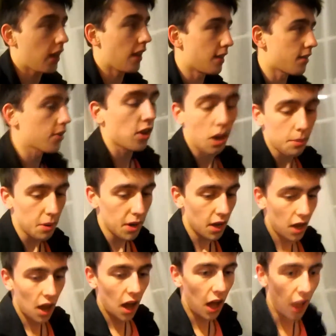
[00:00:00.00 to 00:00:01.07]
ladies and gentlemen,
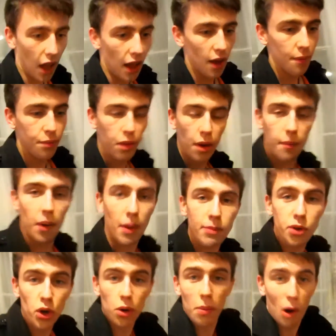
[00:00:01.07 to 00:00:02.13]
I'm
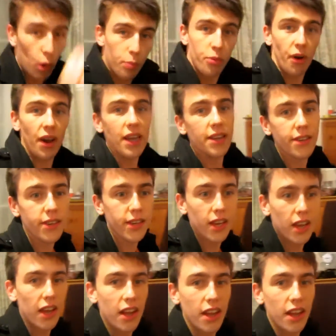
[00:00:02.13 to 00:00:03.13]
talking about upgrades.